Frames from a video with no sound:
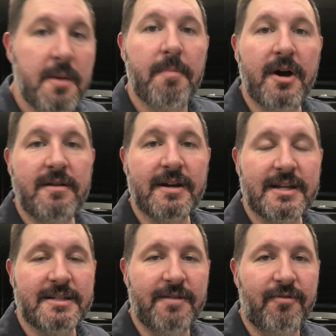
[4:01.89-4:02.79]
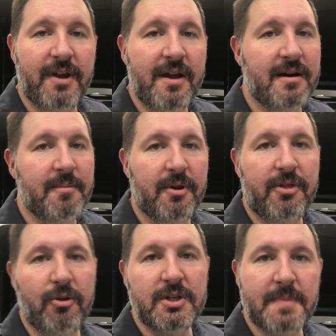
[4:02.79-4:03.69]
But like I said, for now, I'm gonna
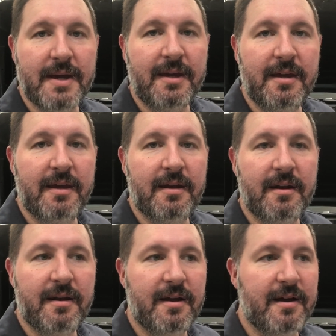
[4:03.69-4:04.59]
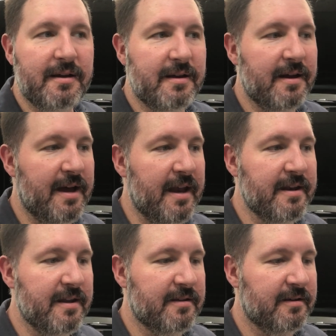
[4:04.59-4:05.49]
throw these back in. I'm
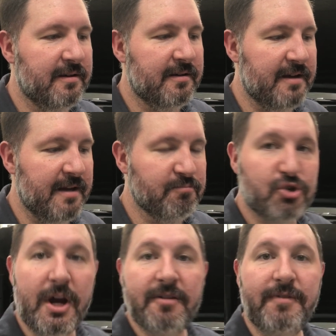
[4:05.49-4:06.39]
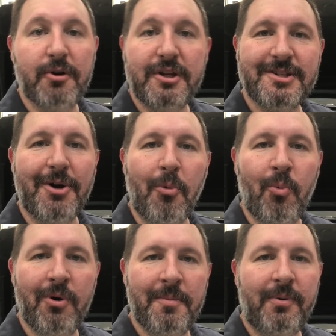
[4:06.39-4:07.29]
trying to focus on
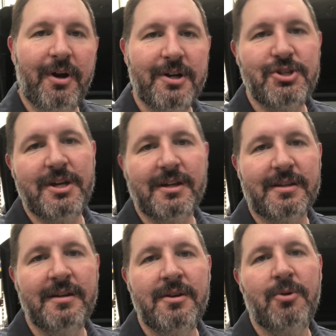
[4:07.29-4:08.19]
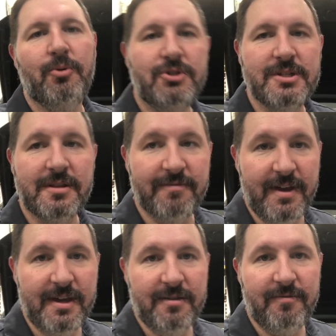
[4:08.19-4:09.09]
one project, which is the
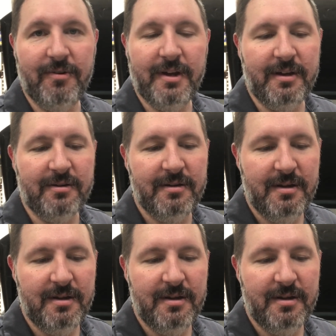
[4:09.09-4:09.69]
van for now.